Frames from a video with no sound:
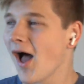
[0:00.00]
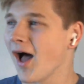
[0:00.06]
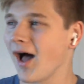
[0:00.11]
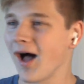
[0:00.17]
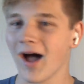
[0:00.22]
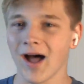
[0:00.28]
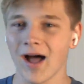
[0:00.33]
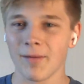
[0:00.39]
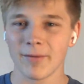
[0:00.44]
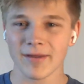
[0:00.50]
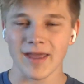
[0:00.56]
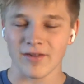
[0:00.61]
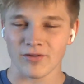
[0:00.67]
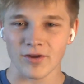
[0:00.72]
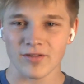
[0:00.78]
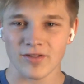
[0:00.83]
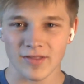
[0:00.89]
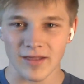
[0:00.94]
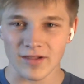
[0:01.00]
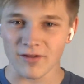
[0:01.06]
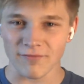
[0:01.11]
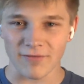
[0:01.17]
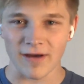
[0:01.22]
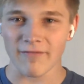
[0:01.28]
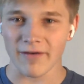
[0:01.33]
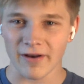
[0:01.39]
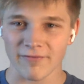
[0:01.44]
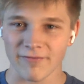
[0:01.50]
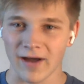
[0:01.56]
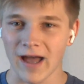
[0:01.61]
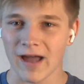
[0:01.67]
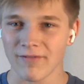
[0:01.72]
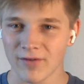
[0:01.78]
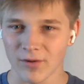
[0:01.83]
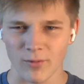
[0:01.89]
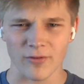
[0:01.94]
But yeah, so I'd say that's a 5 out of
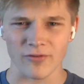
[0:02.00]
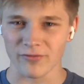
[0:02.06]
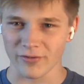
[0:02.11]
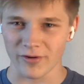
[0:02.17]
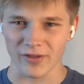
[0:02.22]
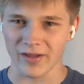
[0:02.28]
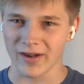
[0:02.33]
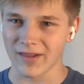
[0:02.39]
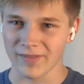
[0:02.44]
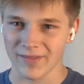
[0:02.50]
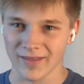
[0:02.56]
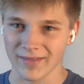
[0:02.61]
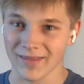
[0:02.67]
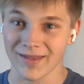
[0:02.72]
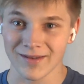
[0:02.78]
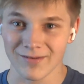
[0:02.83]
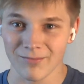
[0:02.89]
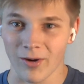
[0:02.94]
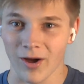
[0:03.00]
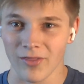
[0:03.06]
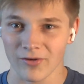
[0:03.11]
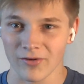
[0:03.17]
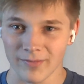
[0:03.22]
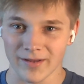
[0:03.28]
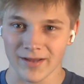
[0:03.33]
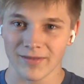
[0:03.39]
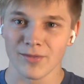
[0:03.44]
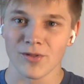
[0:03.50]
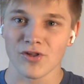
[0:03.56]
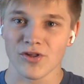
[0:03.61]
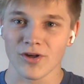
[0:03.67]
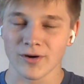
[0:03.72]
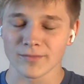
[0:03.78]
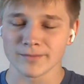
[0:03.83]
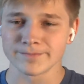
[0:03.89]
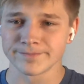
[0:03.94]
5. There wasn't really anything that bothered me in the
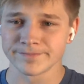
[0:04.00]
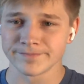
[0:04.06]
show.